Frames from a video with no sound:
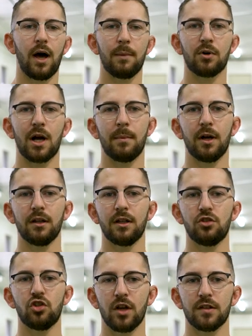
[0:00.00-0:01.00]
I primarily
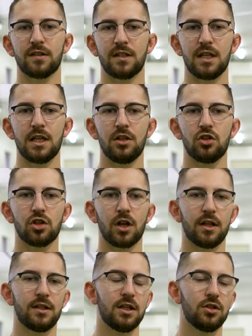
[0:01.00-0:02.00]
just teach.
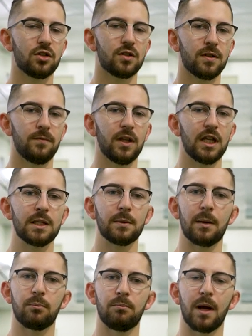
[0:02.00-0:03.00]
I teach civilians,
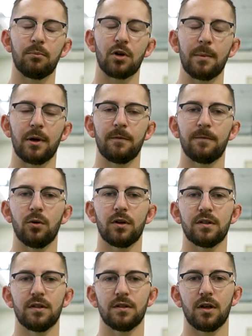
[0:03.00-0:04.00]
but I, my primary
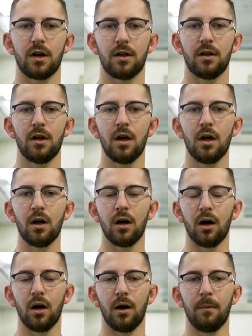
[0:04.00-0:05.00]
focus is on
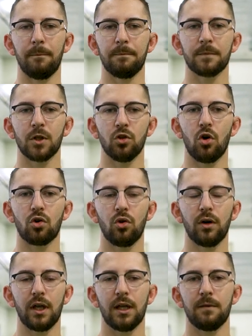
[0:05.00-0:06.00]
um,
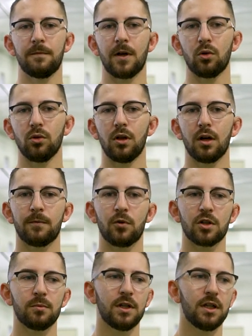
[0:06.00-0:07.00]
local and federal law
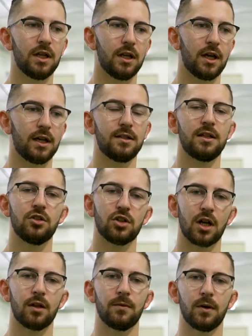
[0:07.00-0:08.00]
enforcement, and I teach
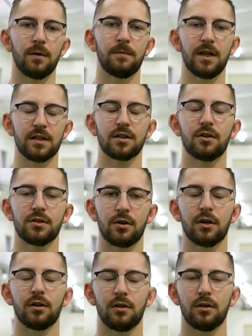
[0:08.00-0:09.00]
out of uh, Phoenix, Arizona.